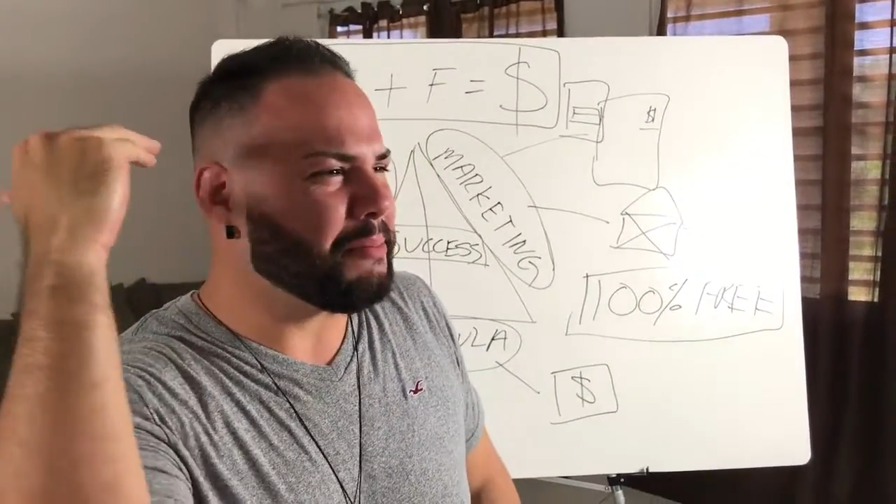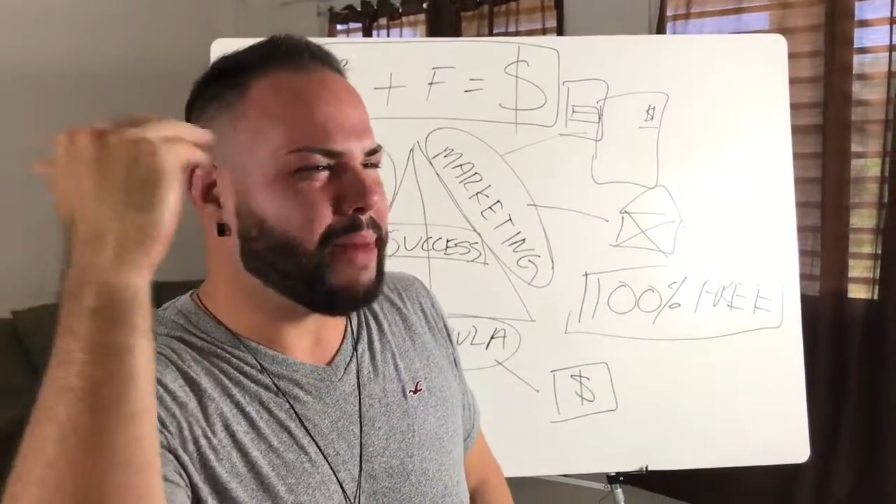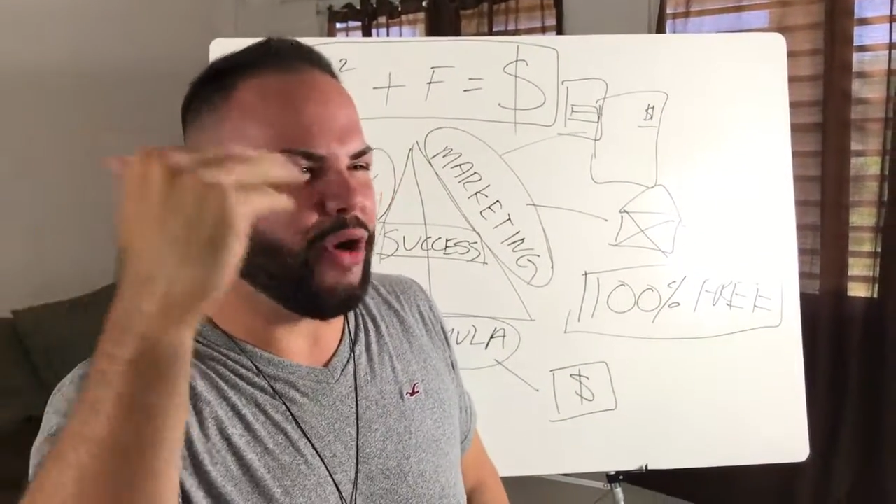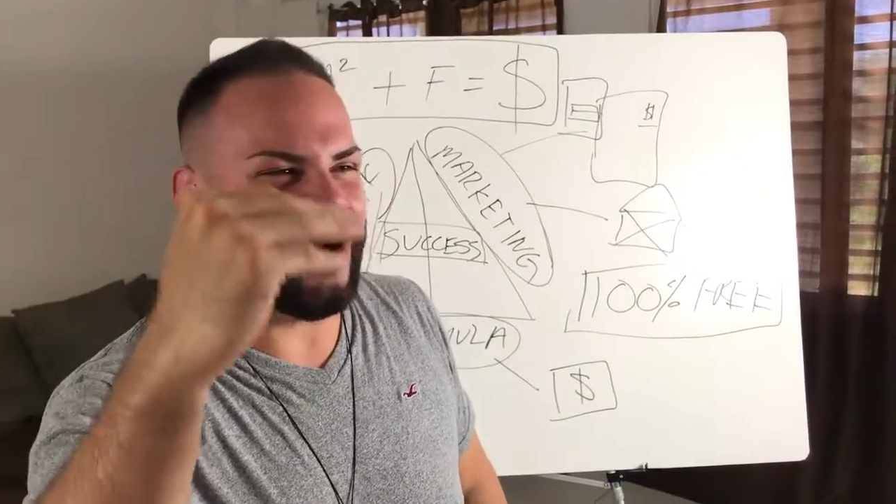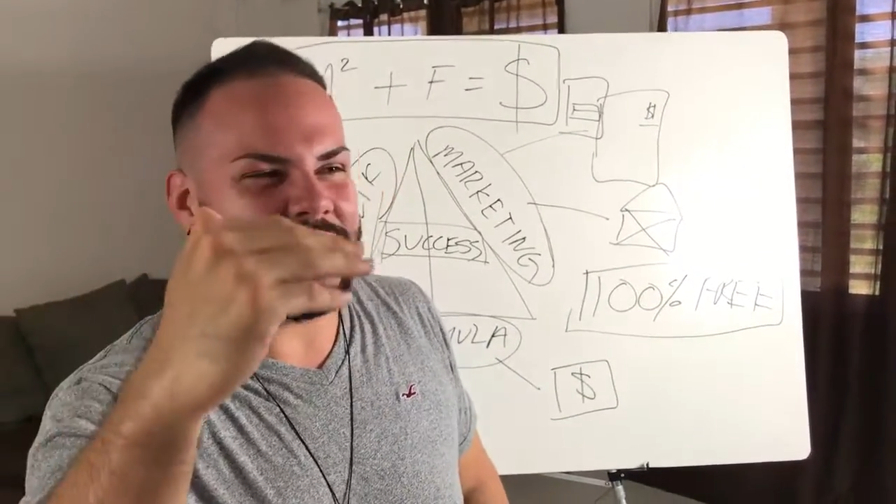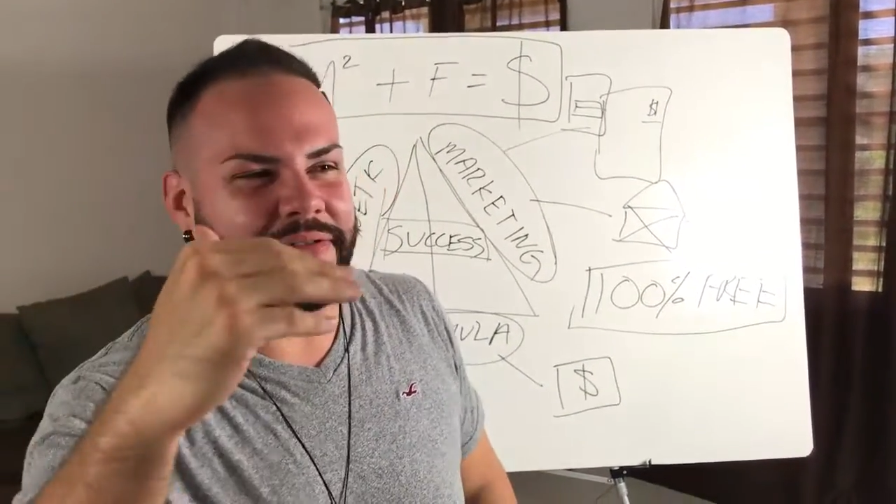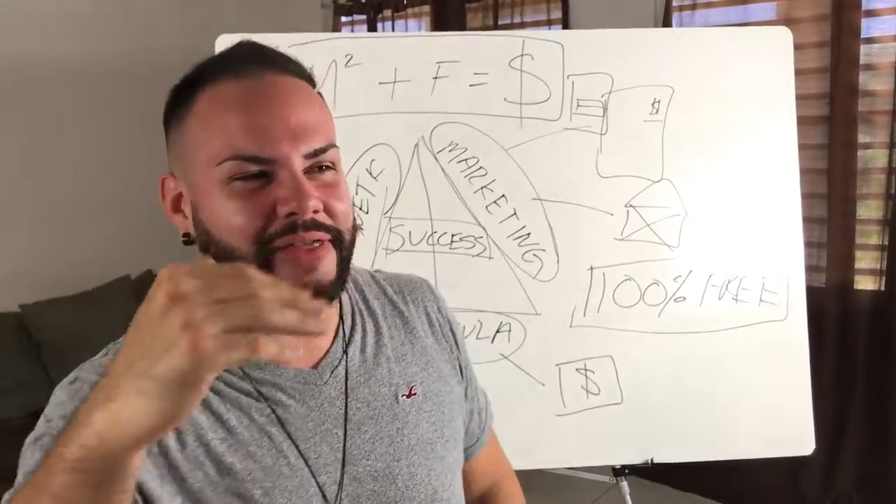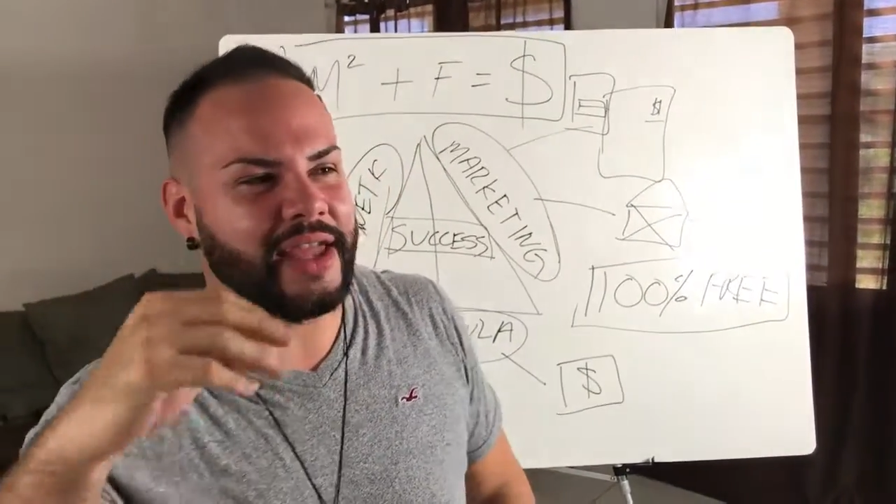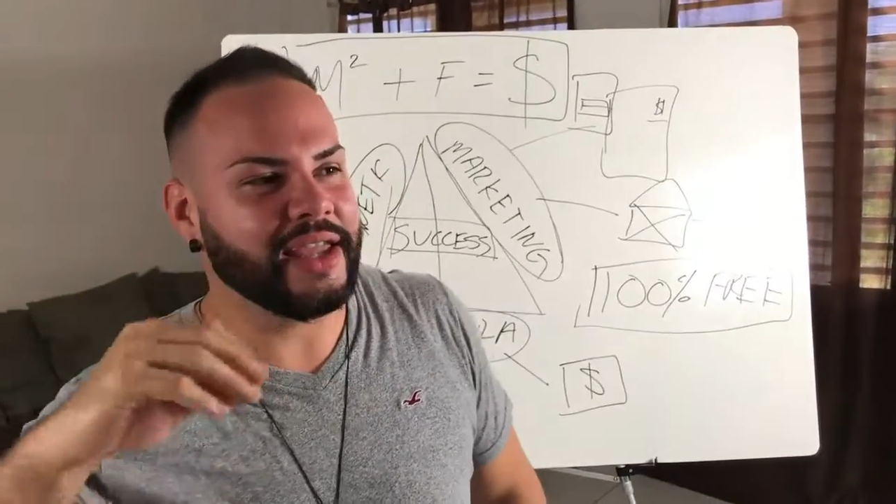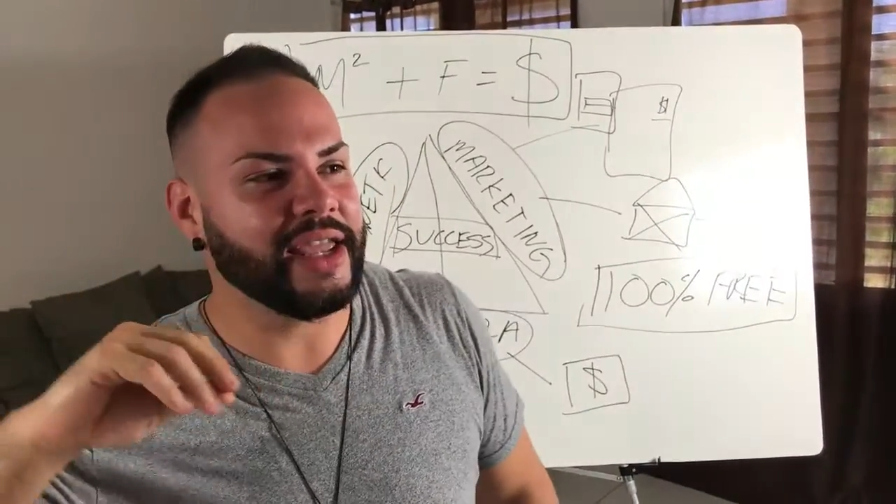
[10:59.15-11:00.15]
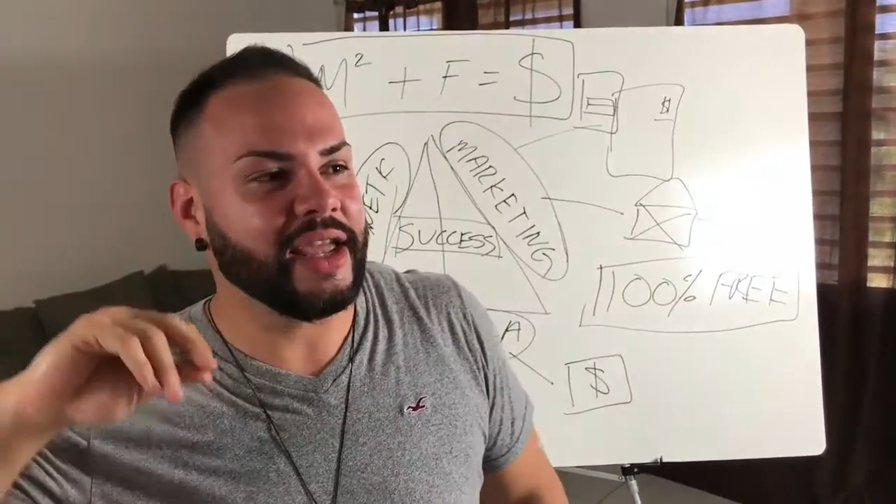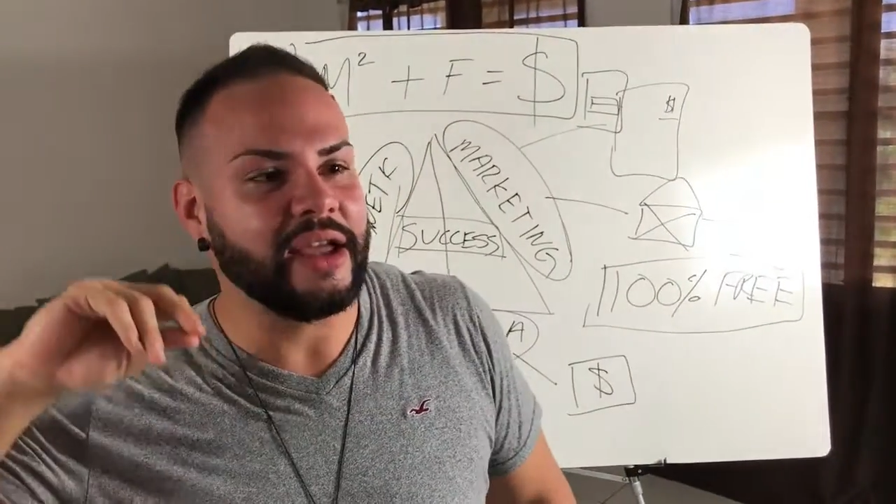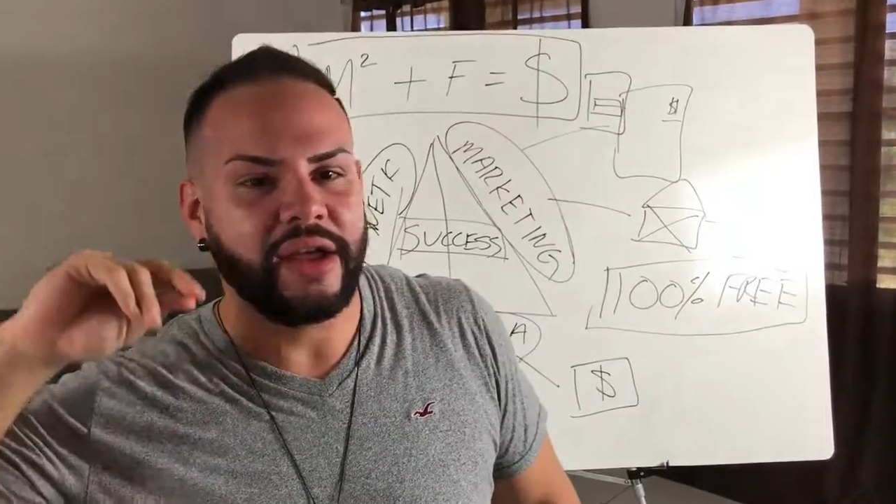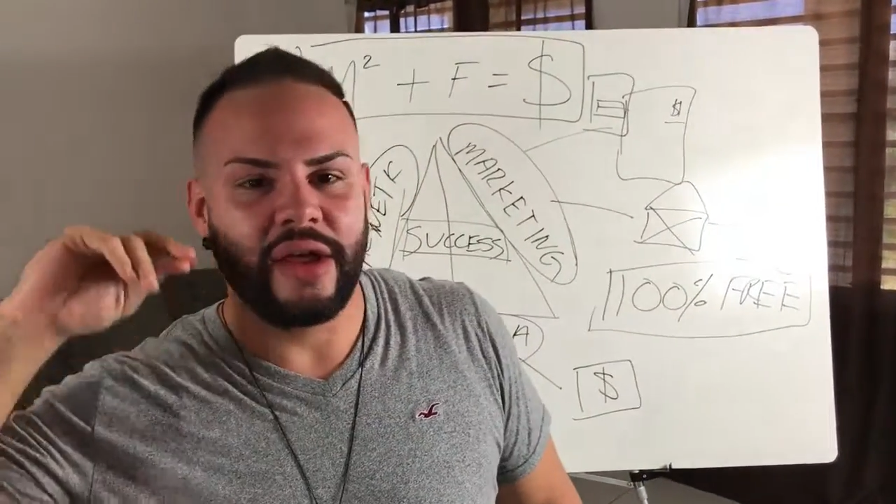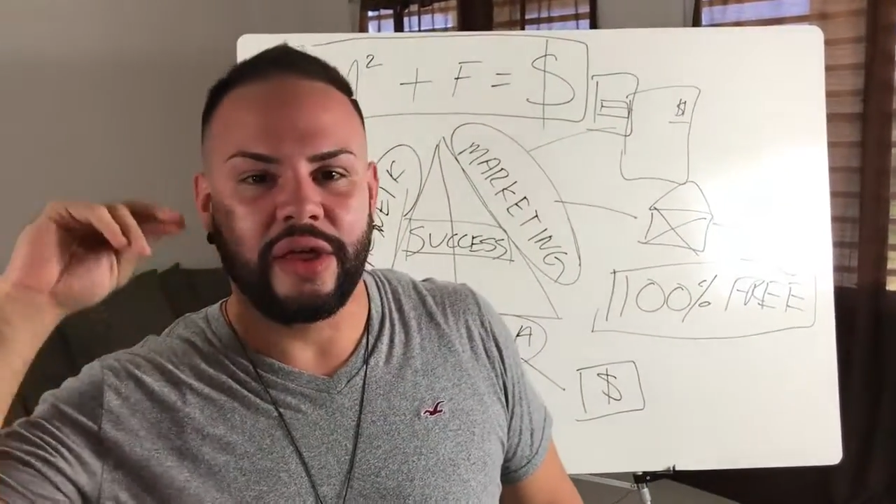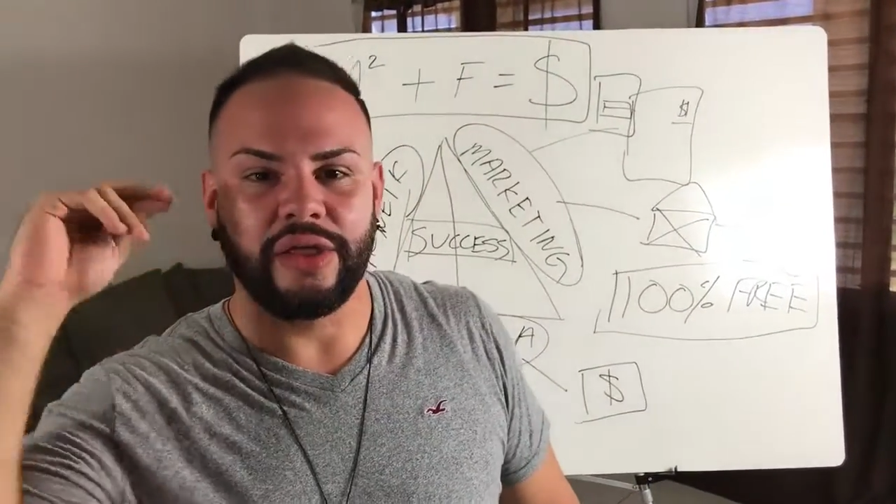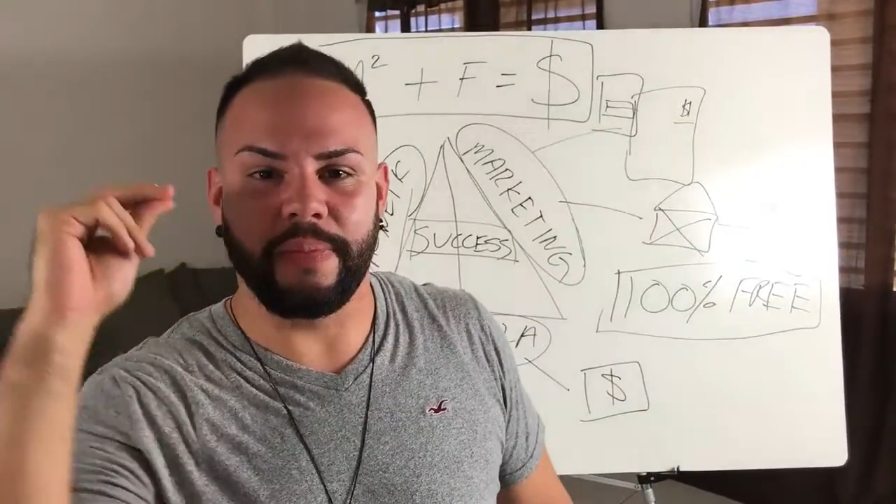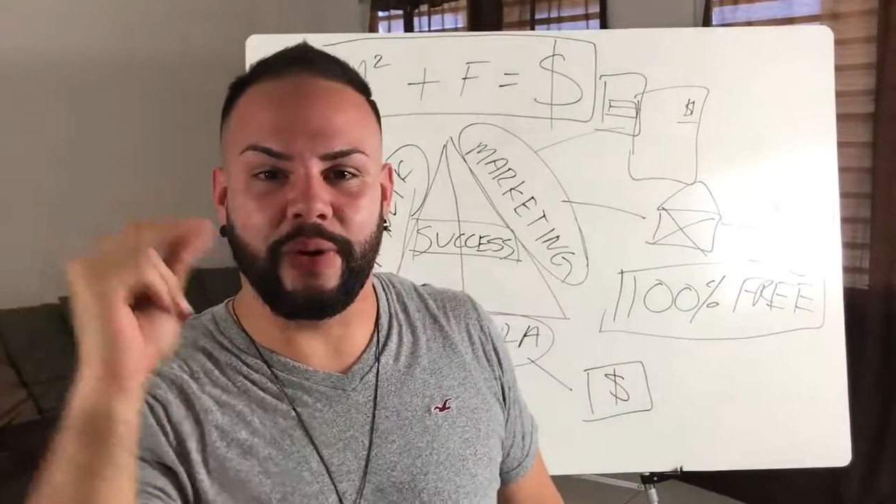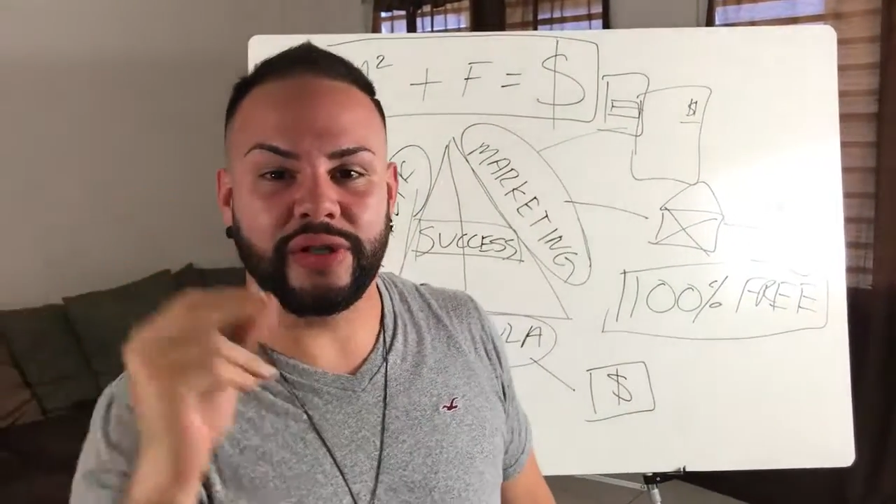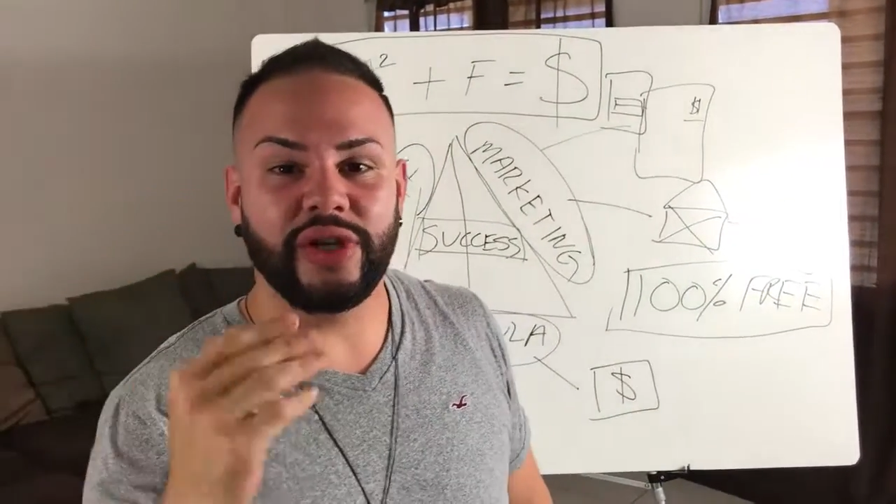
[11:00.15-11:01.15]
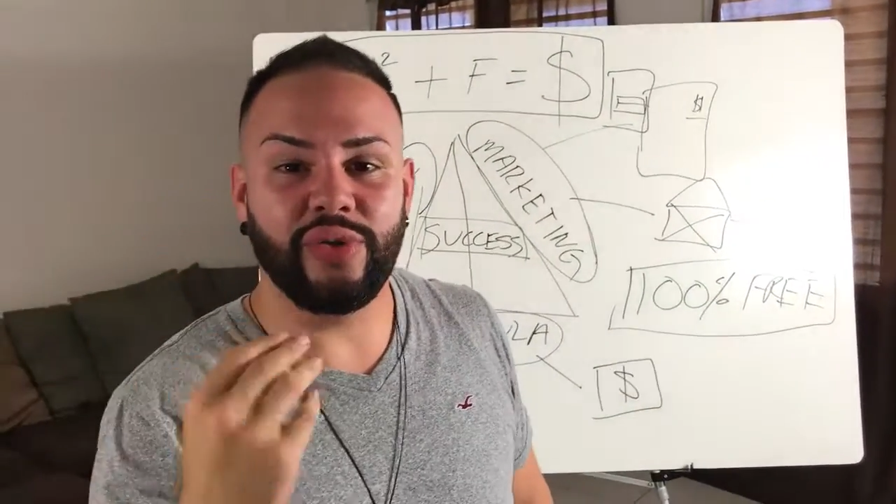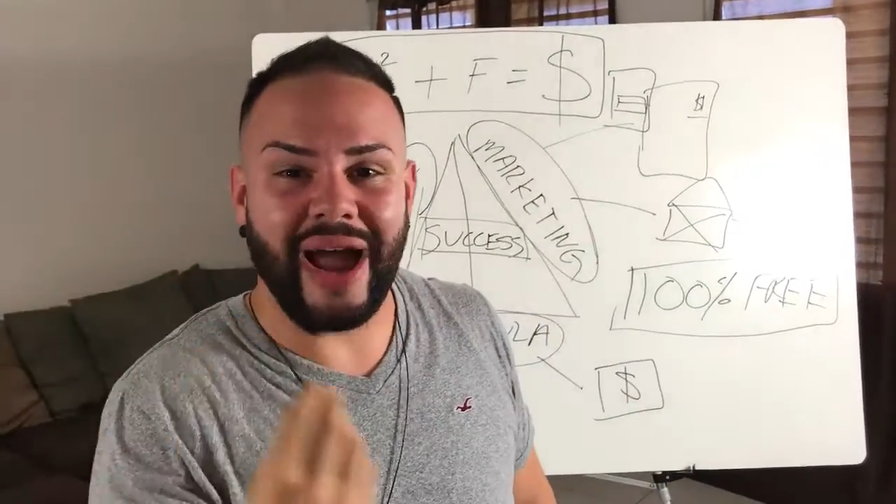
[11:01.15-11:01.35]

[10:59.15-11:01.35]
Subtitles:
my way of thinking, the person